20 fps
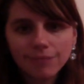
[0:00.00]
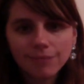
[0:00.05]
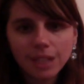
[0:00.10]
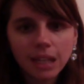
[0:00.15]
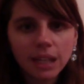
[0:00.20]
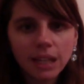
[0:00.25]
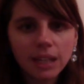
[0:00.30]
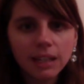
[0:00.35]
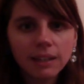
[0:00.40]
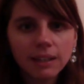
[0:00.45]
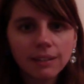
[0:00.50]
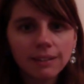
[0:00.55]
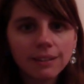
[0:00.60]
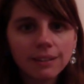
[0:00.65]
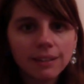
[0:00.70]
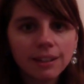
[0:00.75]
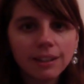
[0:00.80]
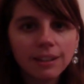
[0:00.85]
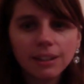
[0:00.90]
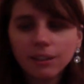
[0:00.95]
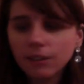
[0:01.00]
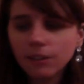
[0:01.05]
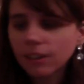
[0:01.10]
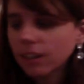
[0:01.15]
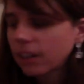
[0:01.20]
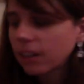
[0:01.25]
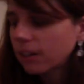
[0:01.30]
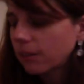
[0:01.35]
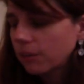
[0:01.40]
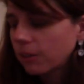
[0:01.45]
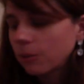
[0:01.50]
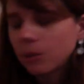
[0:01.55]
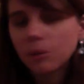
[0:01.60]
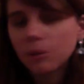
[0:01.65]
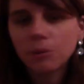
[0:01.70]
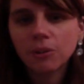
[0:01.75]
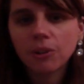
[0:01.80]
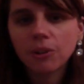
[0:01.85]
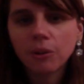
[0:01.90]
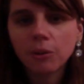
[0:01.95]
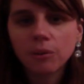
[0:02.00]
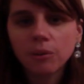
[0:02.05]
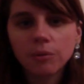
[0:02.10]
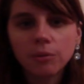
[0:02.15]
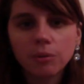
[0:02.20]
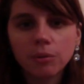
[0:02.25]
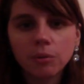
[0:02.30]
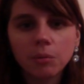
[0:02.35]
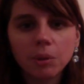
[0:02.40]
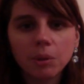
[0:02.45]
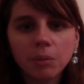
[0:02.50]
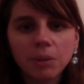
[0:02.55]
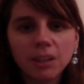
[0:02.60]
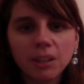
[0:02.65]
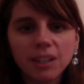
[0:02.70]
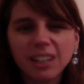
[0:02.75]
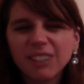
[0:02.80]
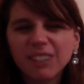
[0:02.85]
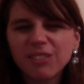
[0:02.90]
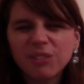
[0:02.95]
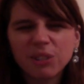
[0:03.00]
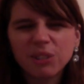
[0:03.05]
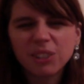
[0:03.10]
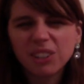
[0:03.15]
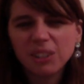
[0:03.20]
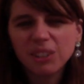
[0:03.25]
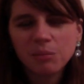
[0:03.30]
and you know, like, I don't know what it was going for, maybe like 14